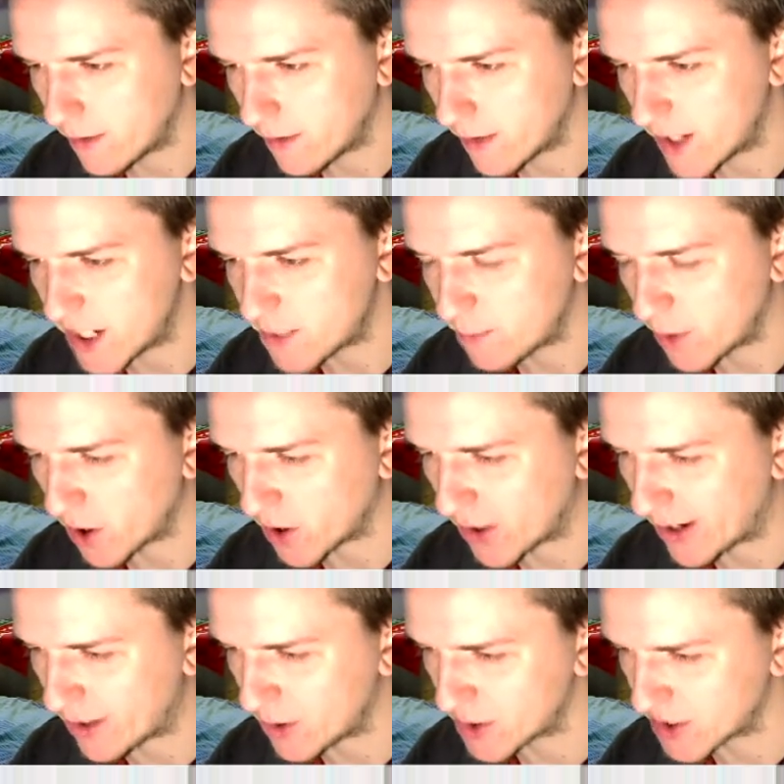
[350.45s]
Here's
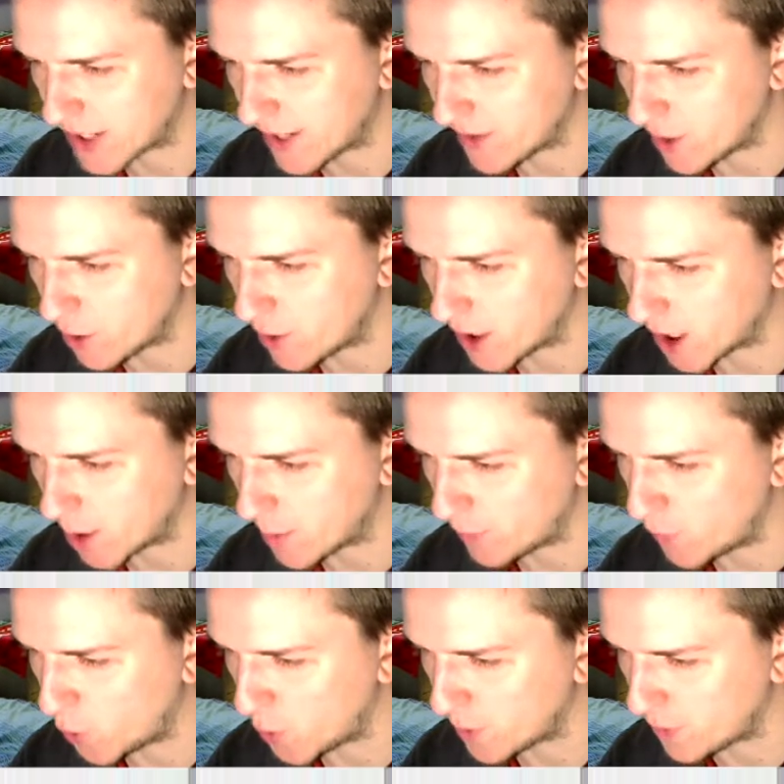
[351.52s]
Berkay Ozkan, though. They're coming
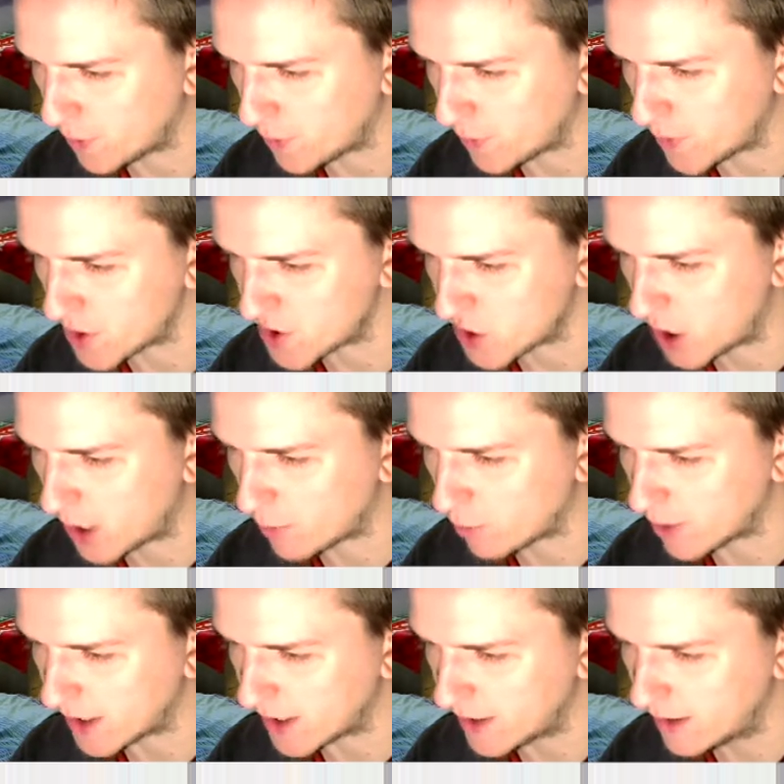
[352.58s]
forward for the first time,
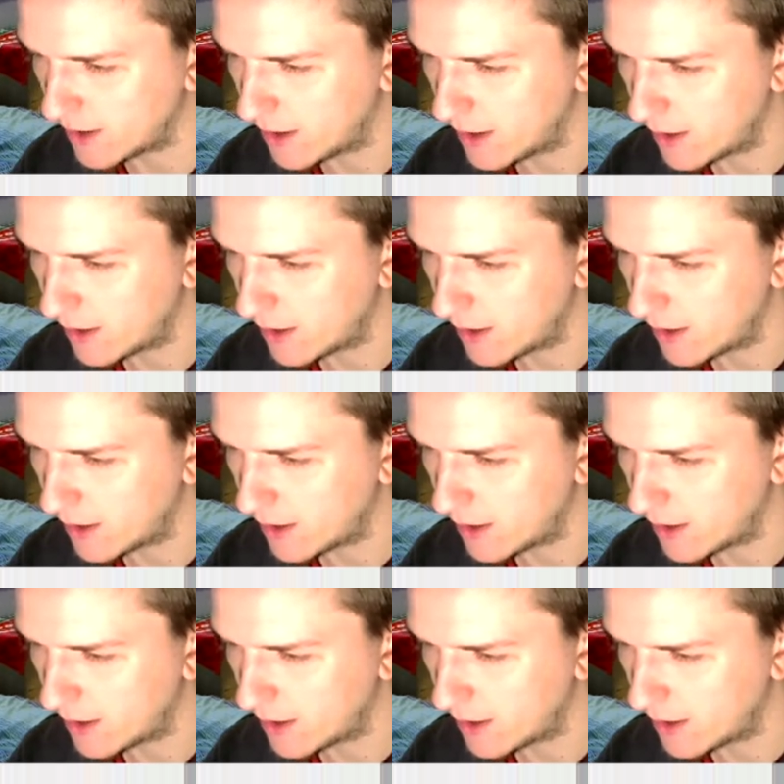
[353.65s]
really.